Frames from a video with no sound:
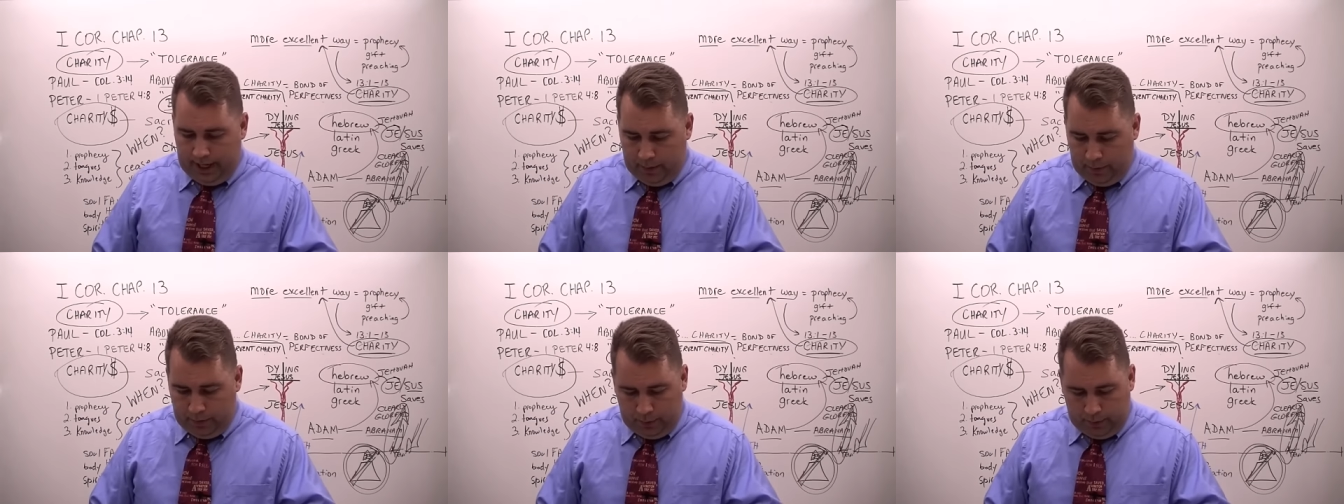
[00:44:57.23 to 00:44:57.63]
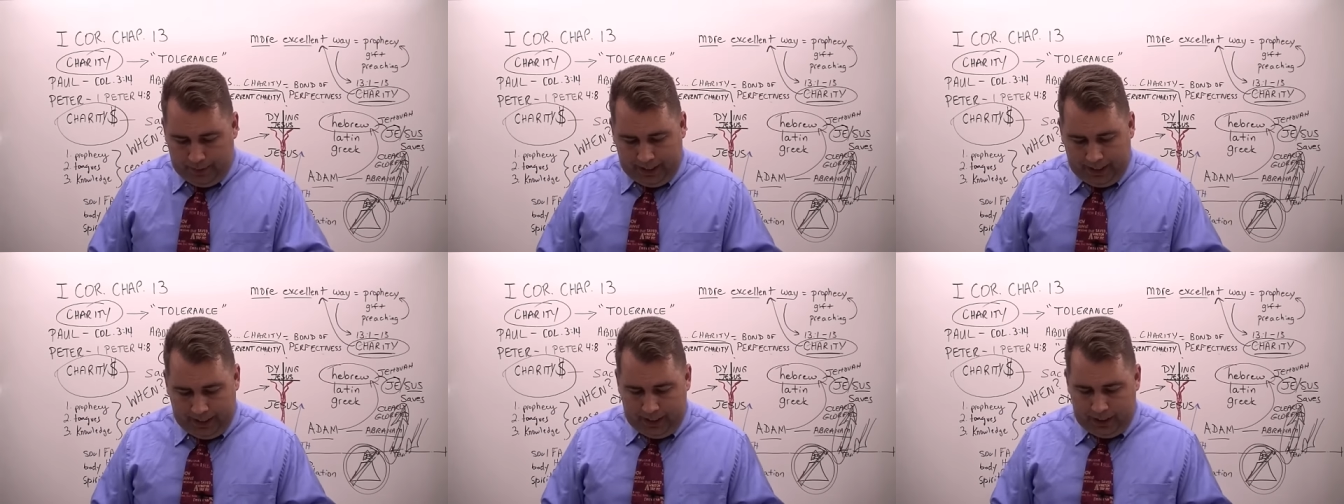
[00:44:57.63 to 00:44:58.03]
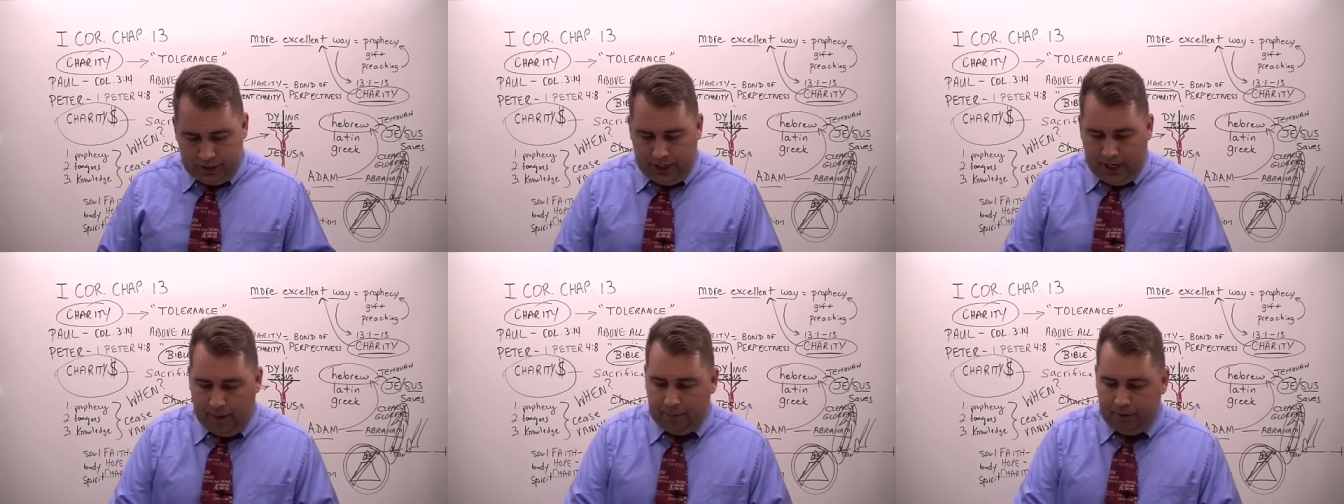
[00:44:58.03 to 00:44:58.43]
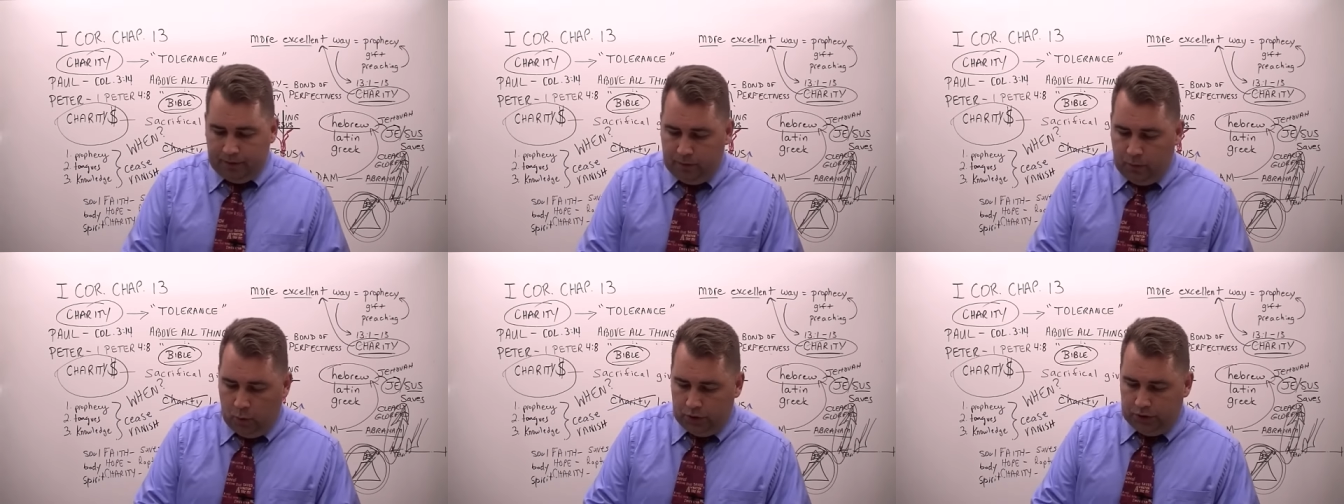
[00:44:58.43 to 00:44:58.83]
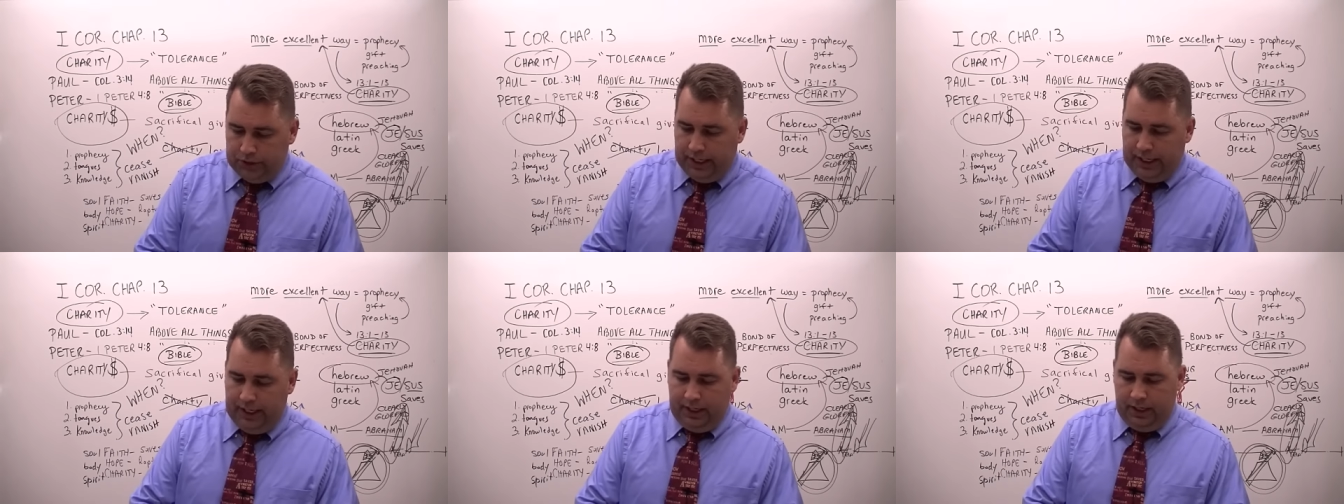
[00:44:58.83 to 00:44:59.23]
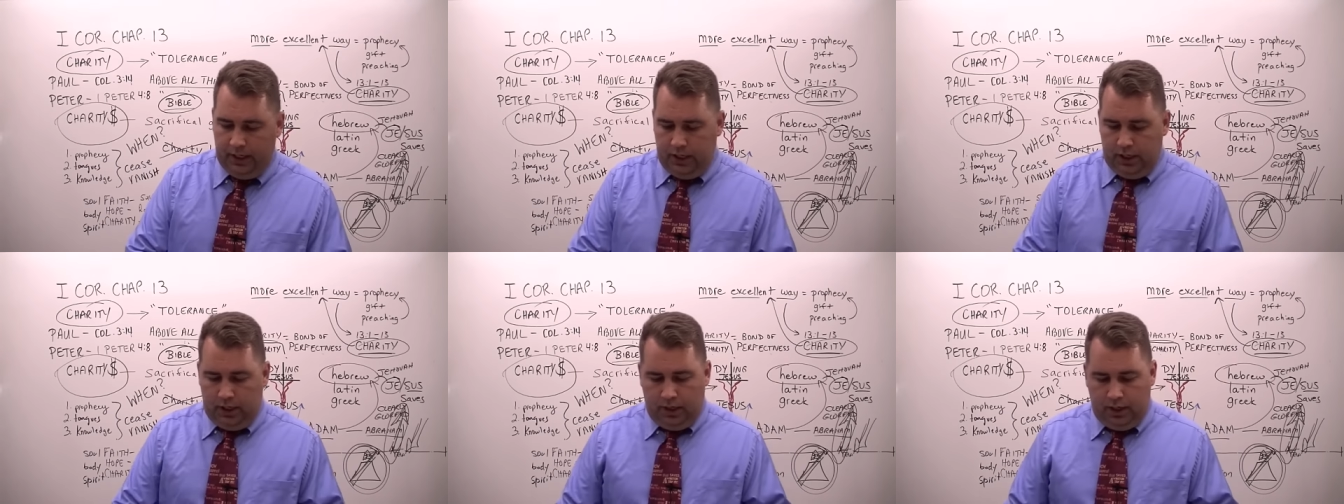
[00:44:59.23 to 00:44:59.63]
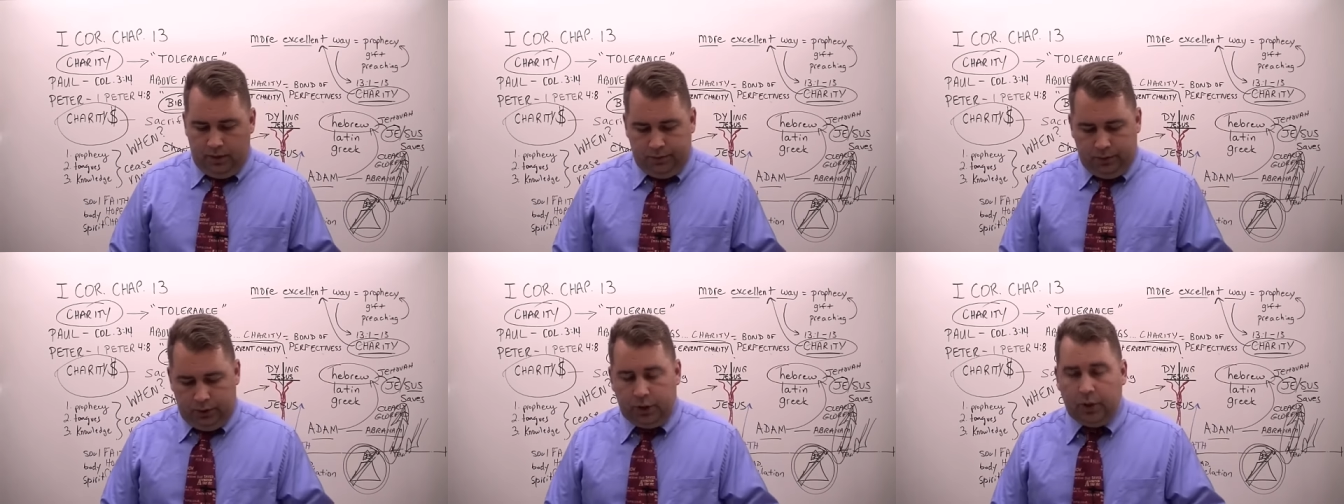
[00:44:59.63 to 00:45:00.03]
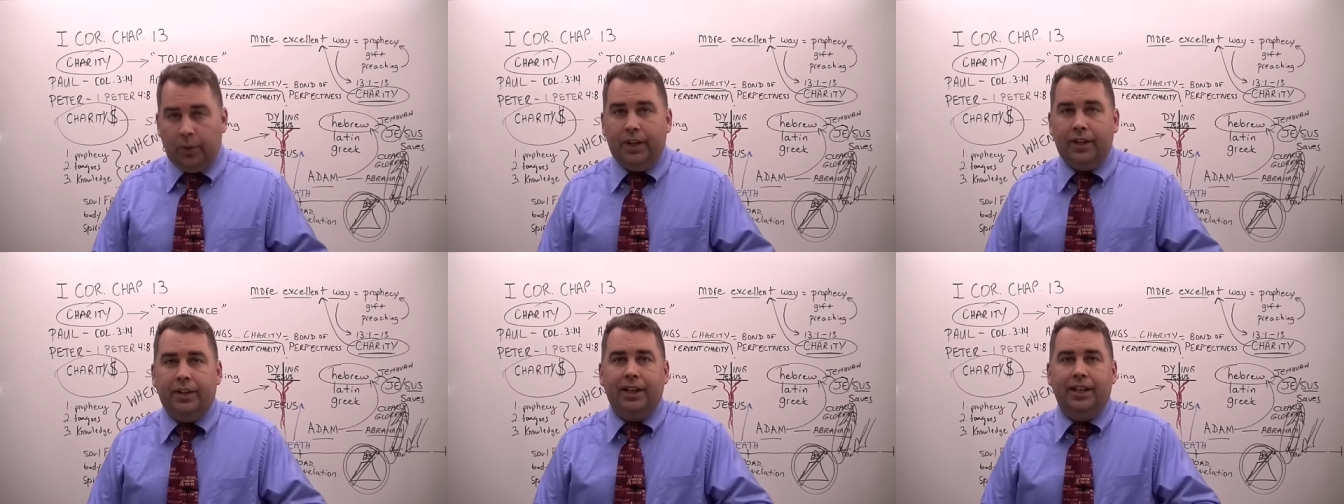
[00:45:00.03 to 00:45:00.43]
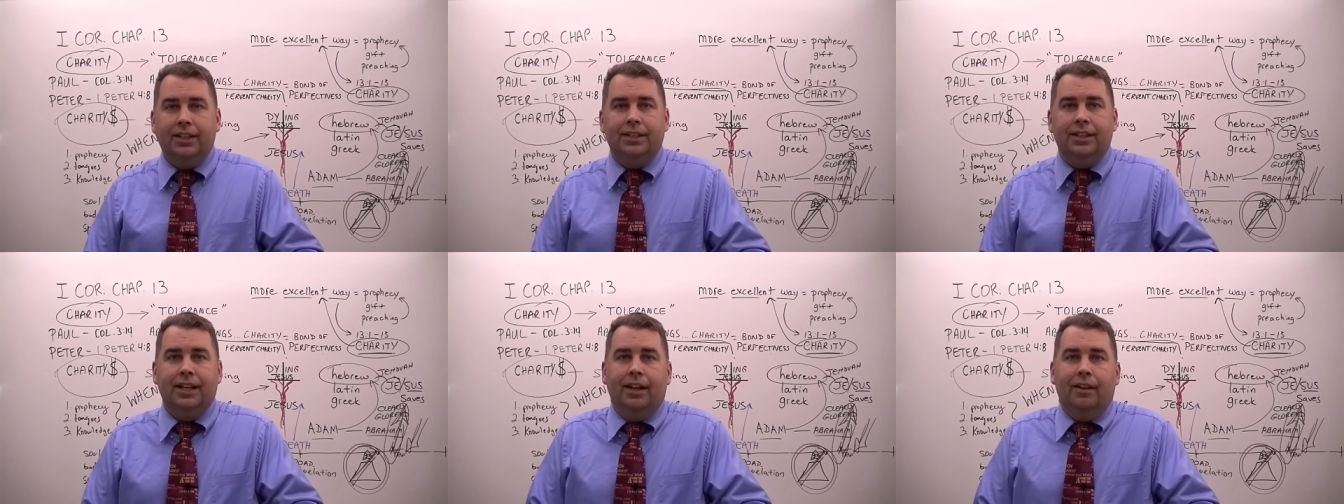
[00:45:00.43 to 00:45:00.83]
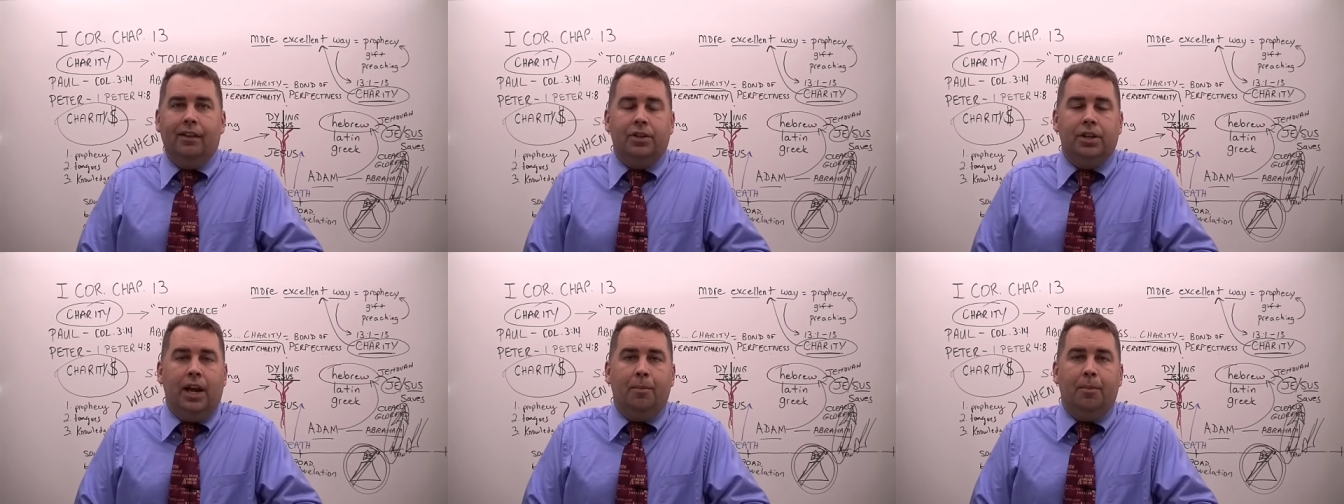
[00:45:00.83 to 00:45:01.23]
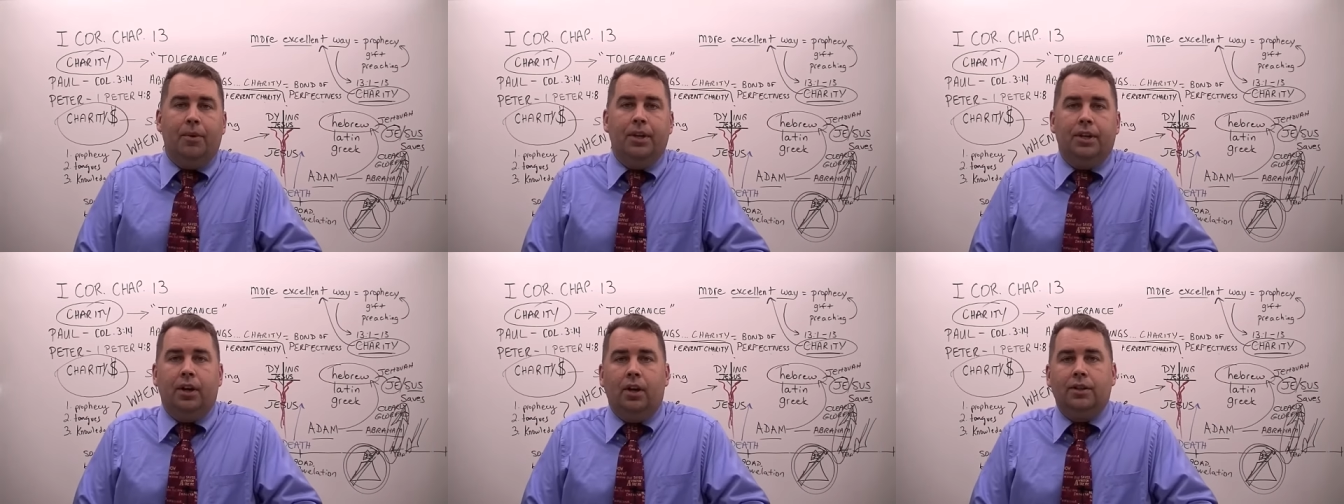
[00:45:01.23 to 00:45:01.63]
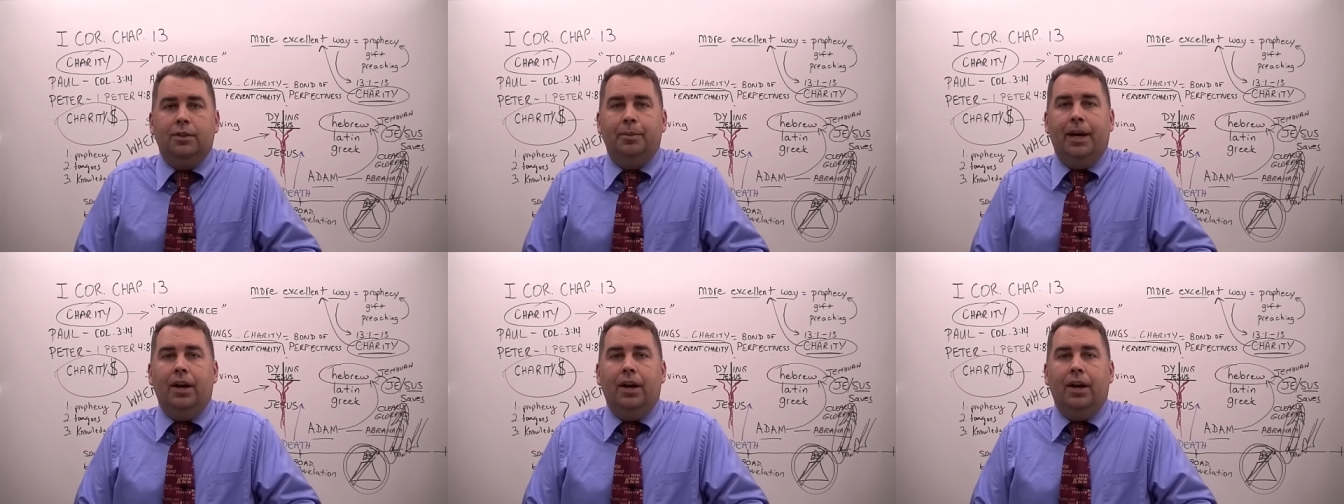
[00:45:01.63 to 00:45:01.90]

and we will begin in chapter 14 of 1 Corinthians, a chapter that talks